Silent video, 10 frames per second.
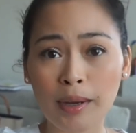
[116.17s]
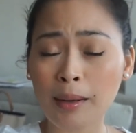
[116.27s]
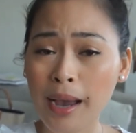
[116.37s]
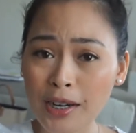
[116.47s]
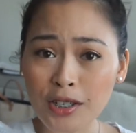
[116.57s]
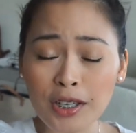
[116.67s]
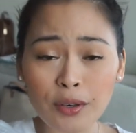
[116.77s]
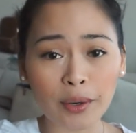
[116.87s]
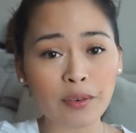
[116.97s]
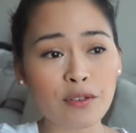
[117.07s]
But I'm actually
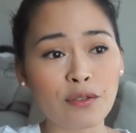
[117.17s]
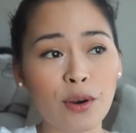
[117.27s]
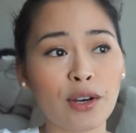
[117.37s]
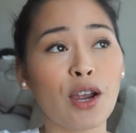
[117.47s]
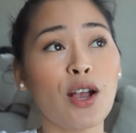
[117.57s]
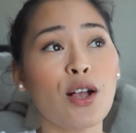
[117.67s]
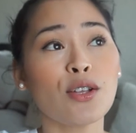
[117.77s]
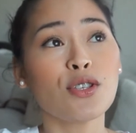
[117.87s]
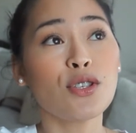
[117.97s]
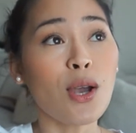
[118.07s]
craving for
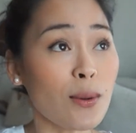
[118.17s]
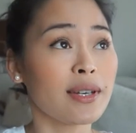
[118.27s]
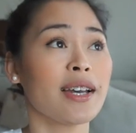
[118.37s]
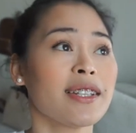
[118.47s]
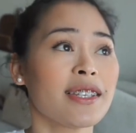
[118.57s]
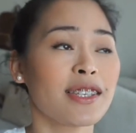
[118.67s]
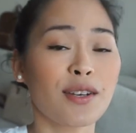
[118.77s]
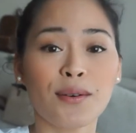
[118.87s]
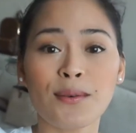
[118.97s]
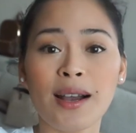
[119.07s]
donuts.
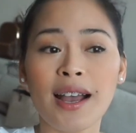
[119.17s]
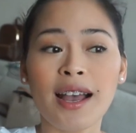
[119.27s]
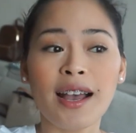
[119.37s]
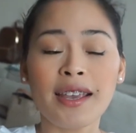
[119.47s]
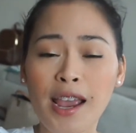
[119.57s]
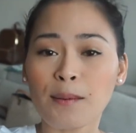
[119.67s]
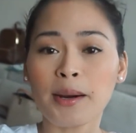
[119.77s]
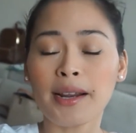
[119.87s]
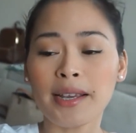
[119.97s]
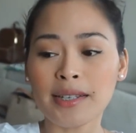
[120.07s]
So yeah,
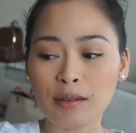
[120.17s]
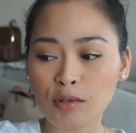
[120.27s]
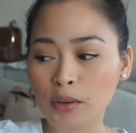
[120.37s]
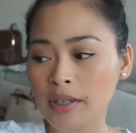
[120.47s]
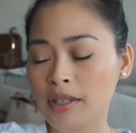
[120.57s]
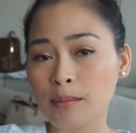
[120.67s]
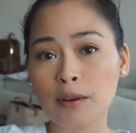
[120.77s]
we're gonna get some donuts.